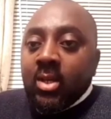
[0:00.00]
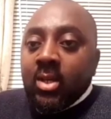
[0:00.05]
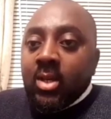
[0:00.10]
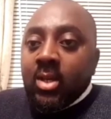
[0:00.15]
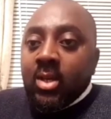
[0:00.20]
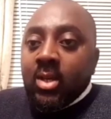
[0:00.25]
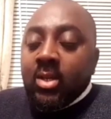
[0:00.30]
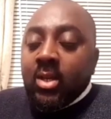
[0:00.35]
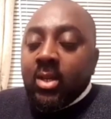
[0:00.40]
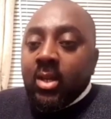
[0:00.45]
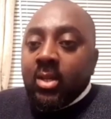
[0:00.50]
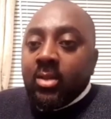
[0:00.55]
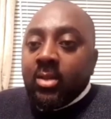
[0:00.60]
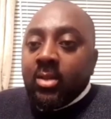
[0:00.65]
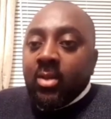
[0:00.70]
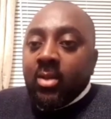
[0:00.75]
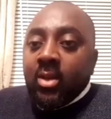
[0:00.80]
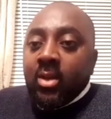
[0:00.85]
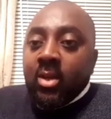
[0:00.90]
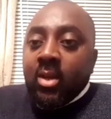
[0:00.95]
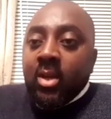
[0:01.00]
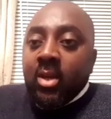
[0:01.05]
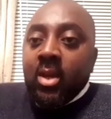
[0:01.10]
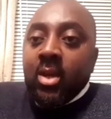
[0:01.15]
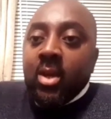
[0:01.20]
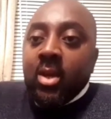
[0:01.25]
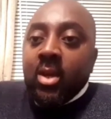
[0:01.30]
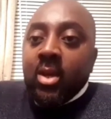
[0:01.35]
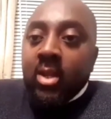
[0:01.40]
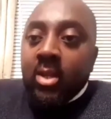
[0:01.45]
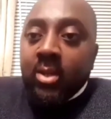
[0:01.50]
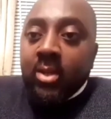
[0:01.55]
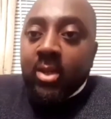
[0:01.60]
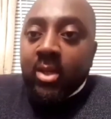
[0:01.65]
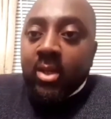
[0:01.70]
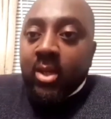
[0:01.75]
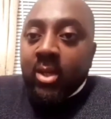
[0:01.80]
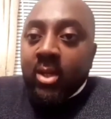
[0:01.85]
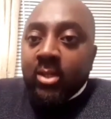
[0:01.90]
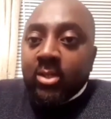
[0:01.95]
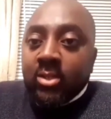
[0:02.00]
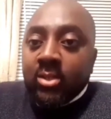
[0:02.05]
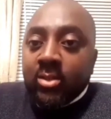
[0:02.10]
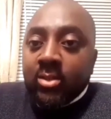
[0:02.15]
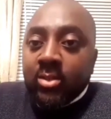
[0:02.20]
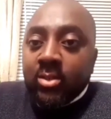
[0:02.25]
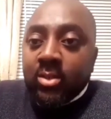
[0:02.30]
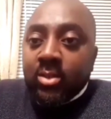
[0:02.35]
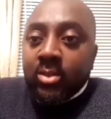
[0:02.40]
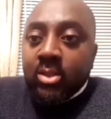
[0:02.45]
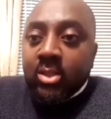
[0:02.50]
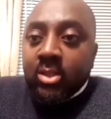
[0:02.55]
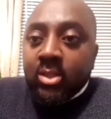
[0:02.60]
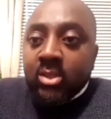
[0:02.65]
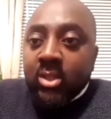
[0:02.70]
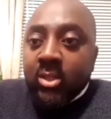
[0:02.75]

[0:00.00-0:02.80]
yeah. Anybody care to just